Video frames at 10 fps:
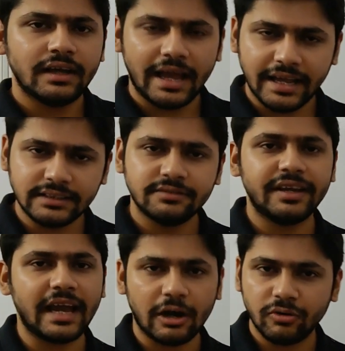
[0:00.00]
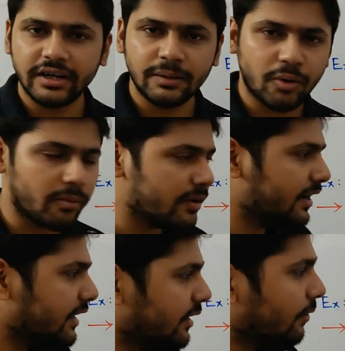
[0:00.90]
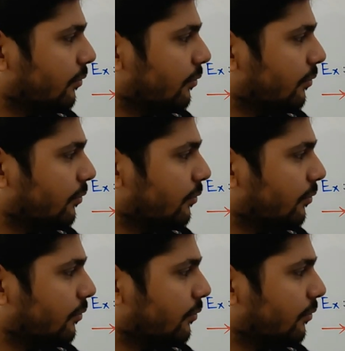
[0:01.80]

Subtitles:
Hence we calculate the probability.